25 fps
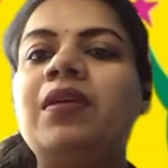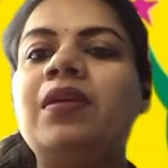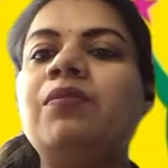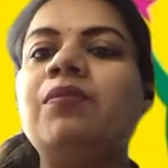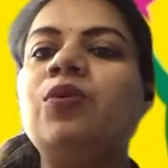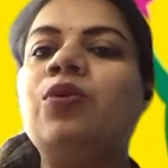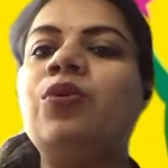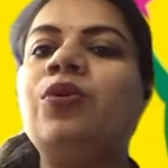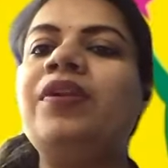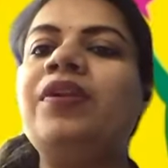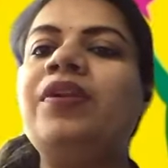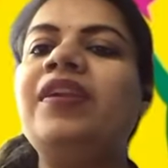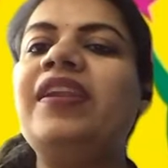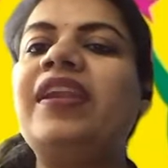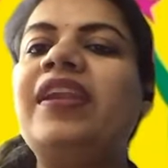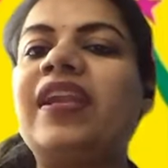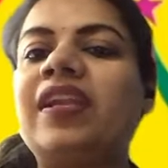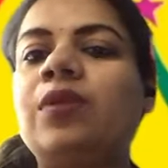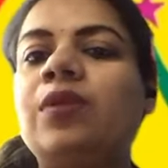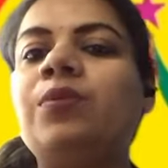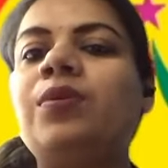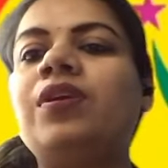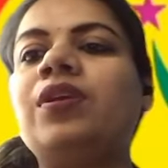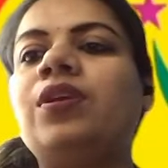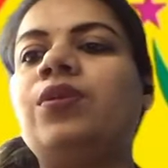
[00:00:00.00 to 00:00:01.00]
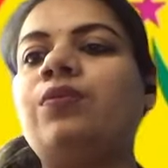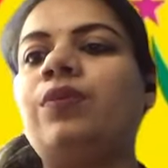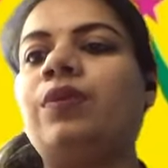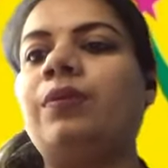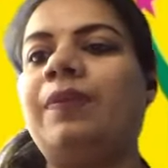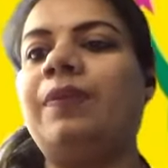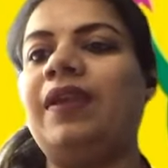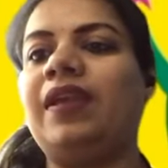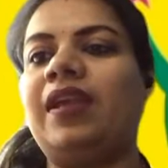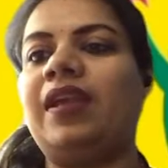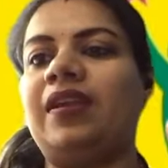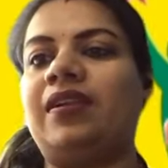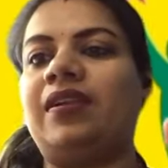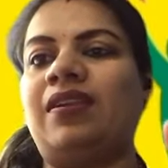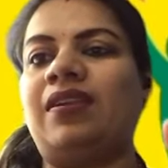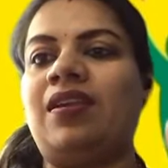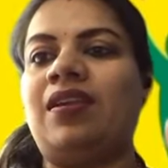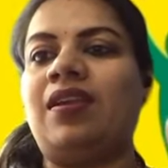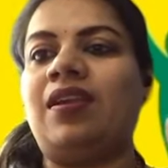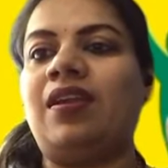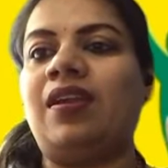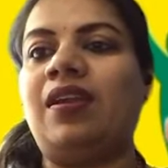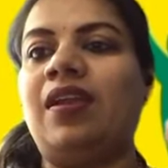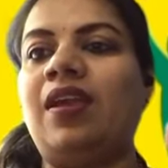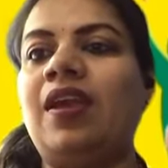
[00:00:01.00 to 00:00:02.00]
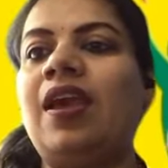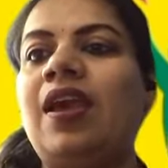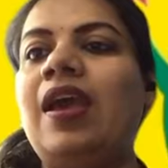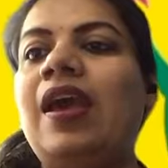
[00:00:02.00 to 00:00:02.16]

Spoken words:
the more network you will be getting it.